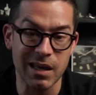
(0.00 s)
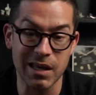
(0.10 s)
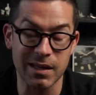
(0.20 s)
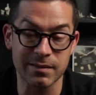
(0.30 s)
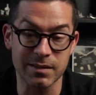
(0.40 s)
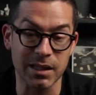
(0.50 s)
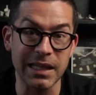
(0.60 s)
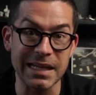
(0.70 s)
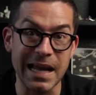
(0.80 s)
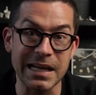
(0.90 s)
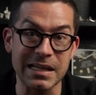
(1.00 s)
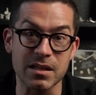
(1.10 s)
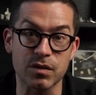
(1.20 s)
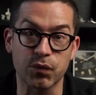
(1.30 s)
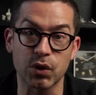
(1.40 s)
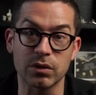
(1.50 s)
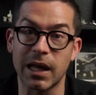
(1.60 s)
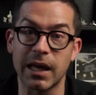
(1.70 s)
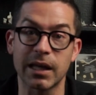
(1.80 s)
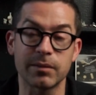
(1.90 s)
in the late 90s for
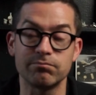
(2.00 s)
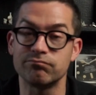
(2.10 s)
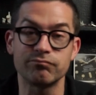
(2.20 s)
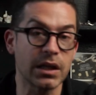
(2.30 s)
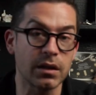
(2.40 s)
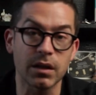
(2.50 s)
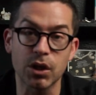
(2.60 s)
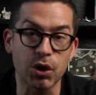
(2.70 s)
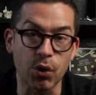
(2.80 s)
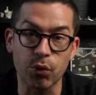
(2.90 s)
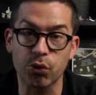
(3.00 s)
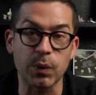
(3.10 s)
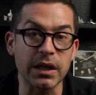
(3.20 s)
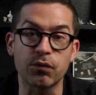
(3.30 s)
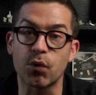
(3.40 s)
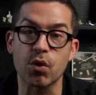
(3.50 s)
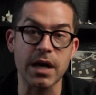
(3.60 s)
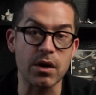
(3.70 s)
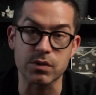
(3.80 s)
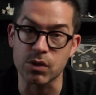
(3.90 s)
like, $3,000 and
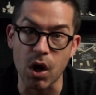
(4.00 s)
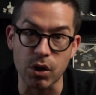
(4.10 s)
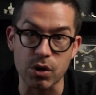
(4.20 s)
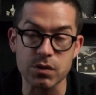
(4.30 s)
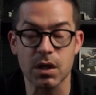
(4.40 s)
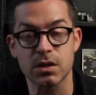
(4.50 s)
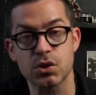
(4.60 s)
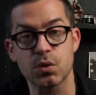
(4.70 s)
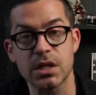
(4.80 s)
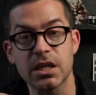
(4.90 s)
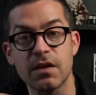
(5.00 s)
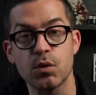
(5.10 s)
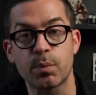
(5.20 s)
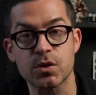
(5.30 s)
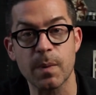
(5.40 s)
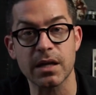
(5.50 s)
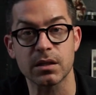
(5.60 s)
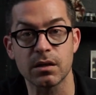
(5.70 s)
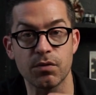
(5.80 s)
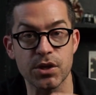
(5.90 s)
$4,000. And so to give you
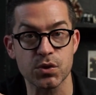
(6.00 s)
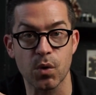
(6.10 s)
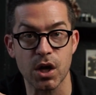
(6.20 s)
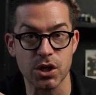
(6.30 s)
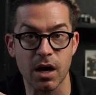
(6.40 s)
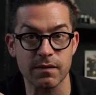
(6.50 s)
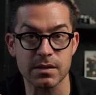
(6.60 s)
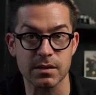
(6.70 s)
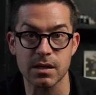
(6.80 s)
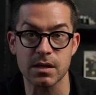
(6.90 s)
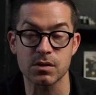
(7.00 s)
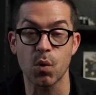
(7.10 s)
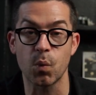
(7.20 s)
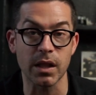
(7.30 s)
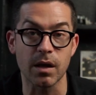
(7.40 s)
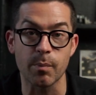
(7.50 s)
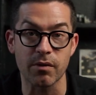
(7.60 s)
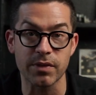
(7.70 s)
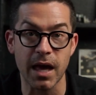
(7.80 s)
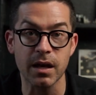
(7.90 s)
perspective, this watch obviously is well
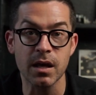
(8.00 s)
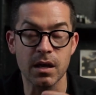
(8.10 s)
above that.